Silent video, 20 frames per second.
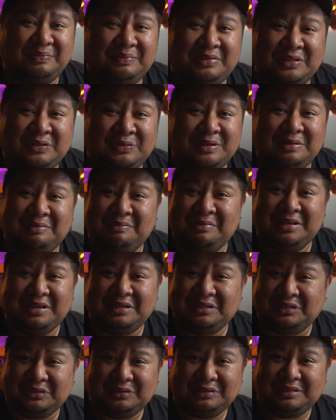between
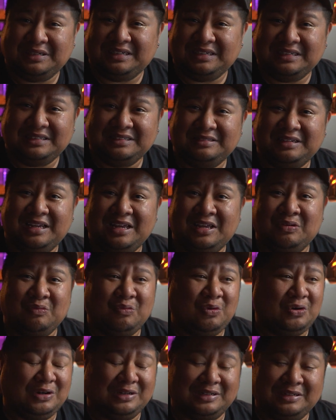ministry
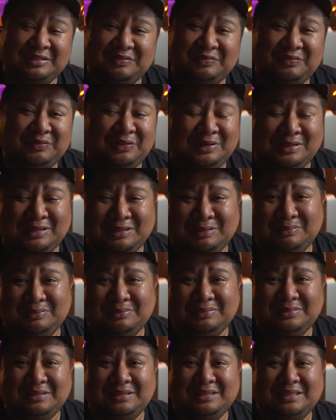and work for
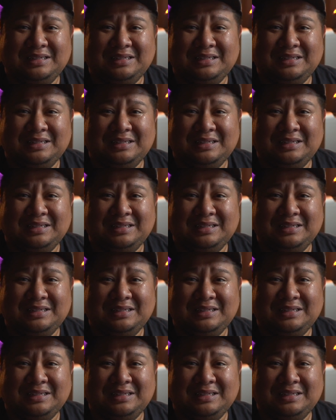him.